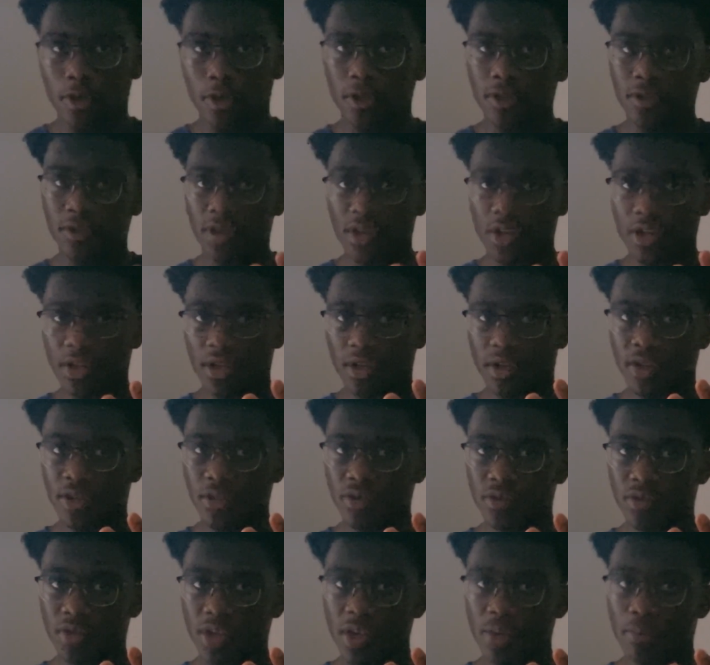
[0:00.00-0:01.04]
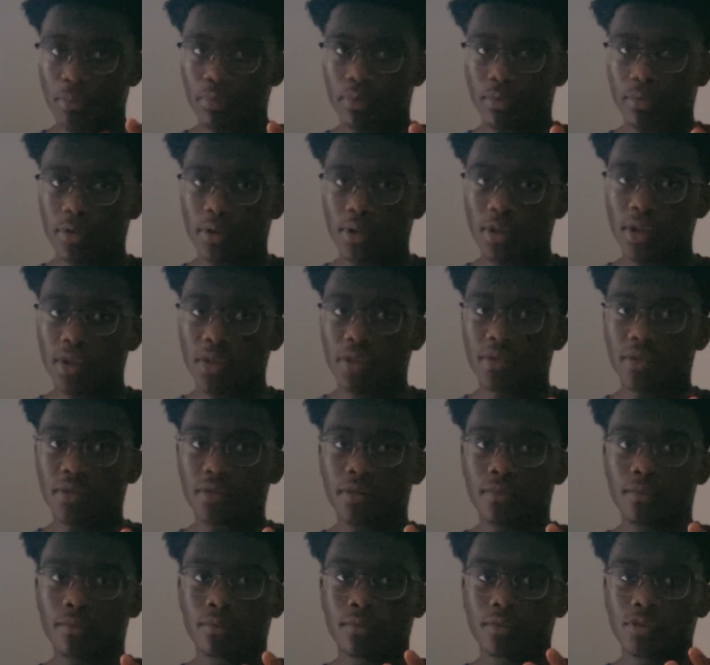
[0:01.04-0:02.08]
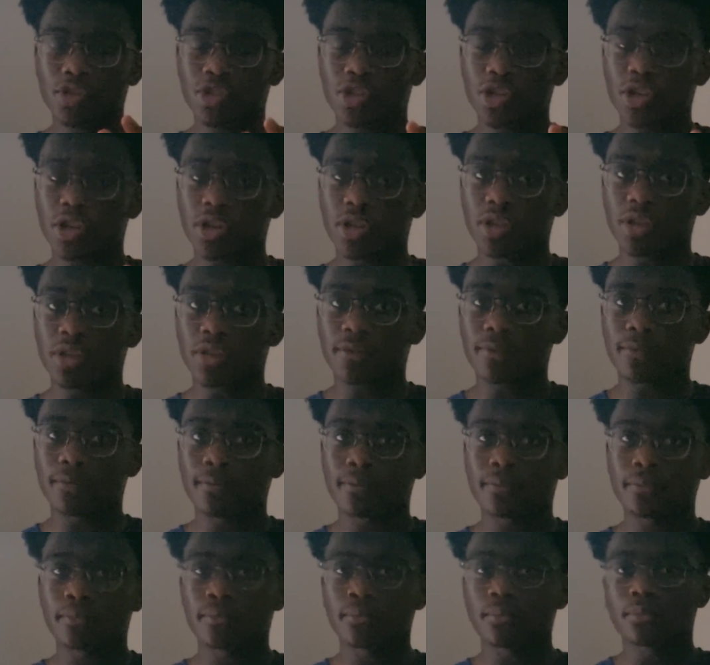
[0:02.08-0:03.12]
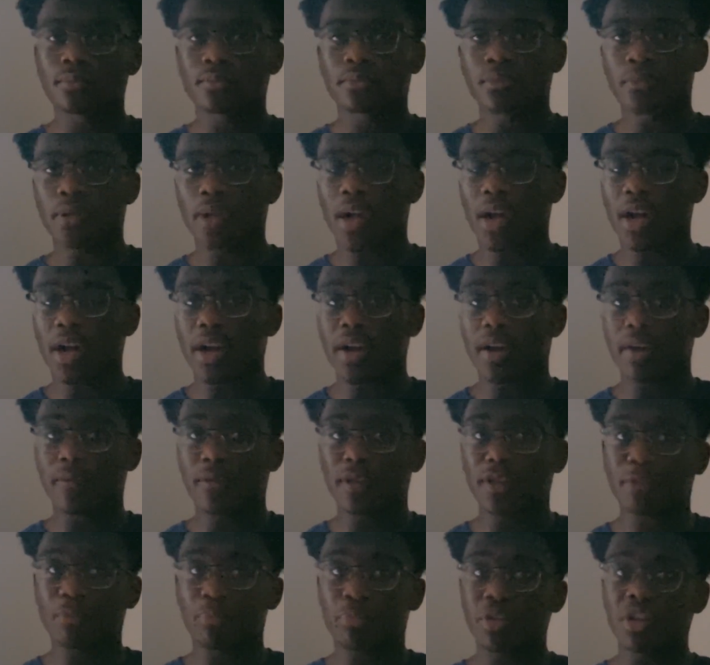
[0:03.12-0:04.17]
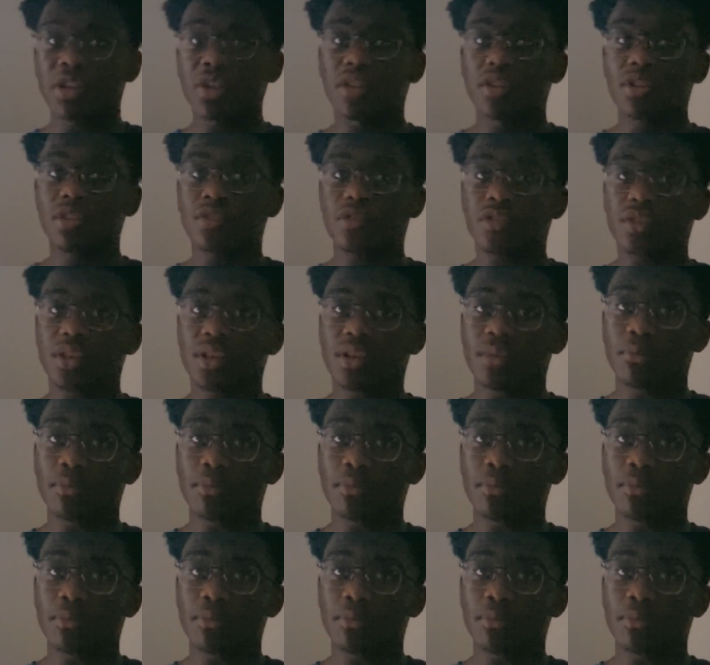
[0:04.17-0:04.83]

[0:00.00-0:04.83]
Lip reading: The second key step is journaling. I've explained this in